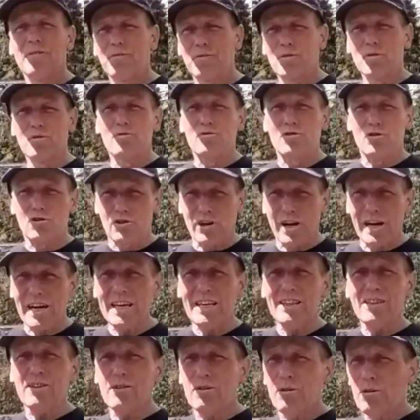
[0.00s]
If you
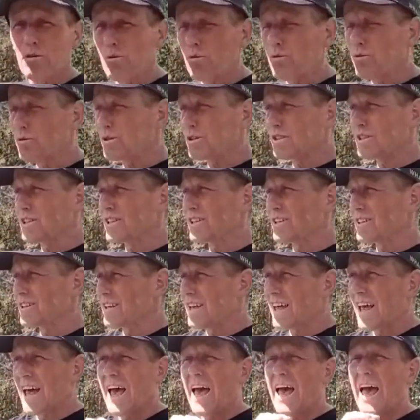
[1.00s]
train the horse to
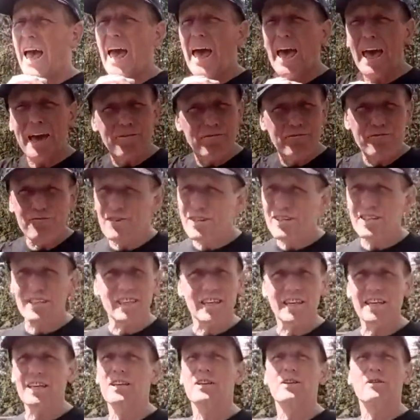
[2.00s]

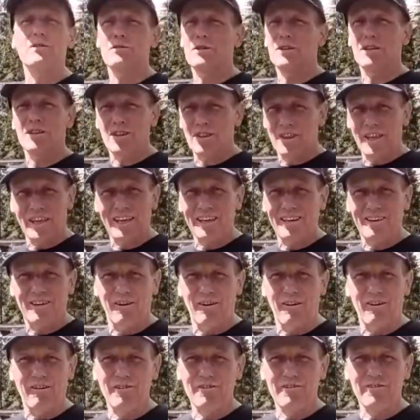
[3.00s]
everything you can think
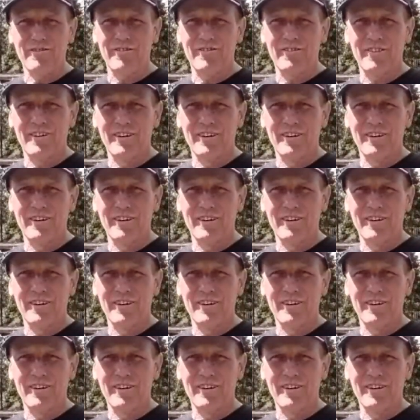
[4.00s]
of,